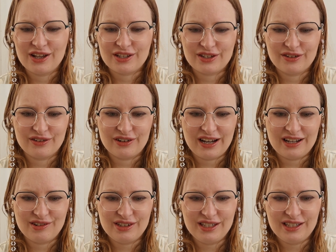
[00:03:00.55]
So
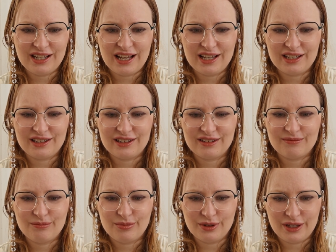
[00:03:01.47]
I really like
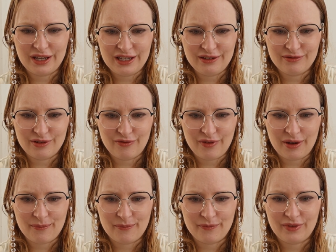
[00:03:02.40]
playing with
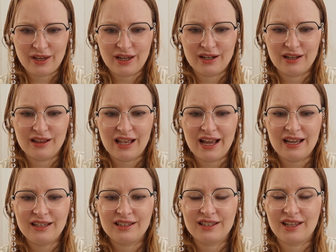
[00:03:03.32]
them, and I
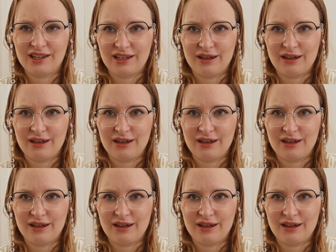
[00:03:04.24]
like the